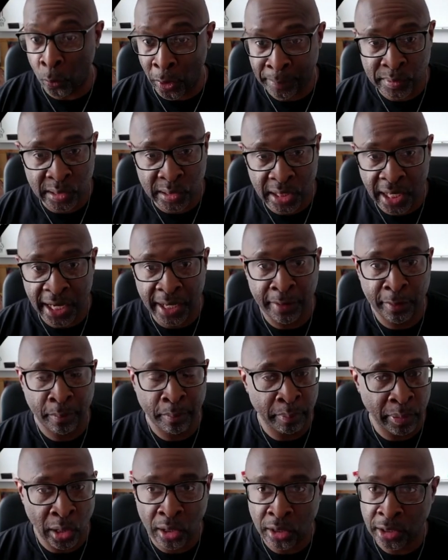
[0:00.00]
website
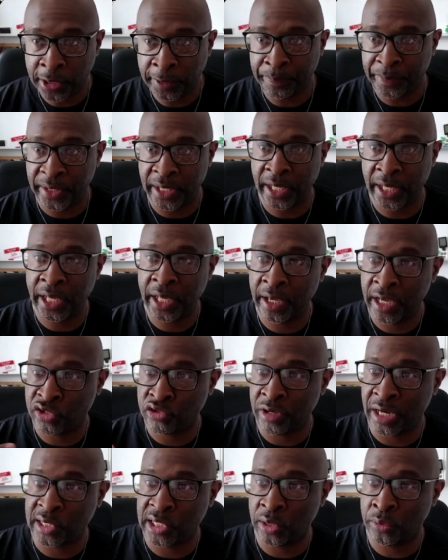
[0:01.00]
blog here at
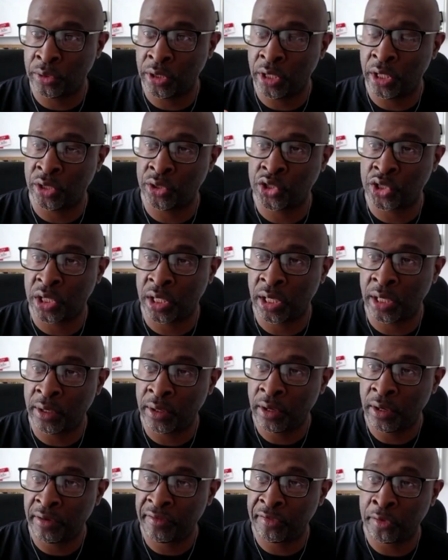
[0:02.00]

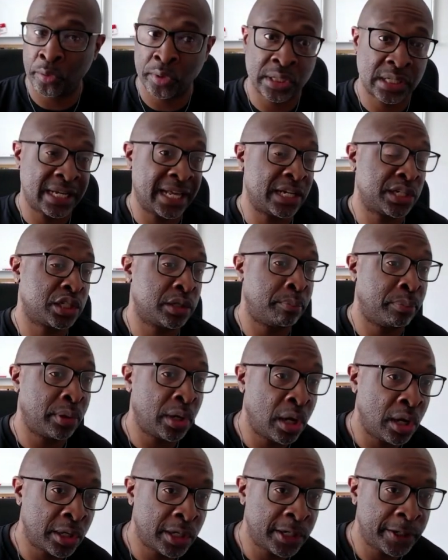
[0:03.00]
TrackSaleNurture/blog.